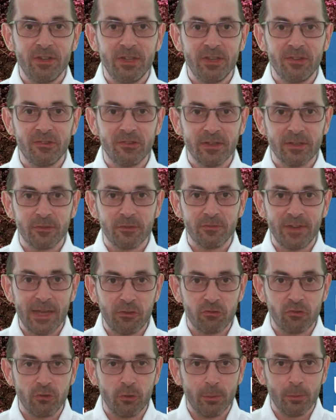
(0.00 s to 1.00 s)
the start of the
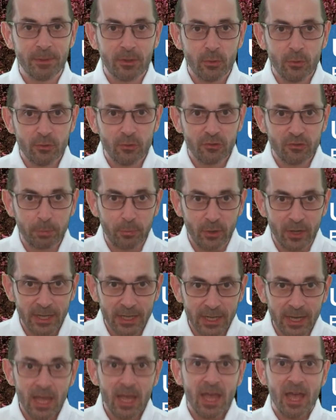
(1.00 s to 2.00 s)
astronomical
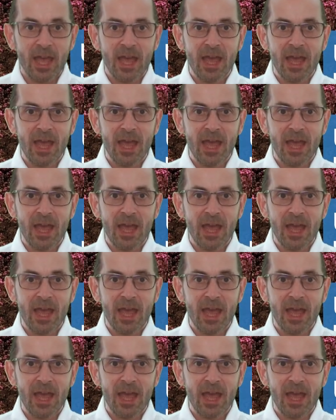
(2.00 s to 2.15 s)
spring,